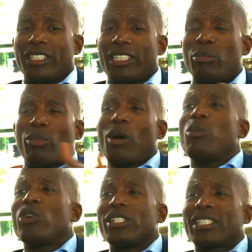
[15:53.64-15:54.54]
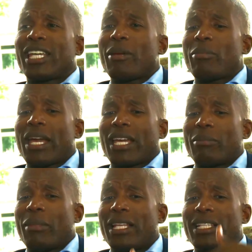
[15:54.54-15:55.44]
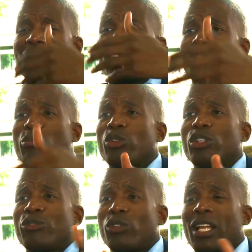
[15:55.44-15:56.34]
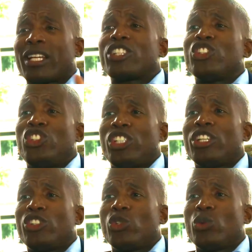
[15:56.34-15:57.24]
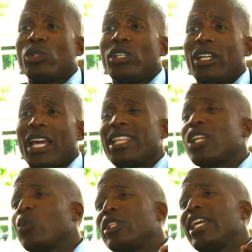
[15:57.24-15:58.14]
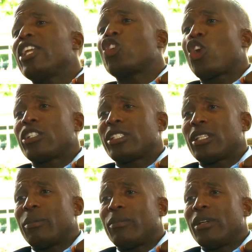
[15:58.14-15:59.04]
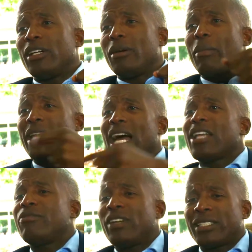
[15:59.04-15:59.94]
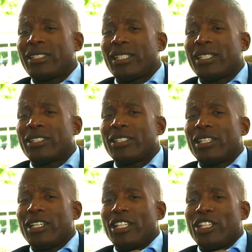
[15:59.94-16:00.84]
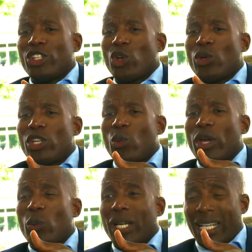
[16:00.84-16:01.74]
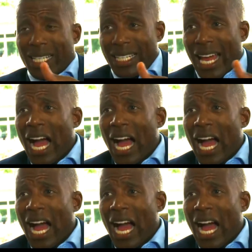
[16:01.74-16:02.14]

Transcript: Zimbabweans came back and made this country beautiful under the GNU, and then we then lost some. My advice is, the only way we clean a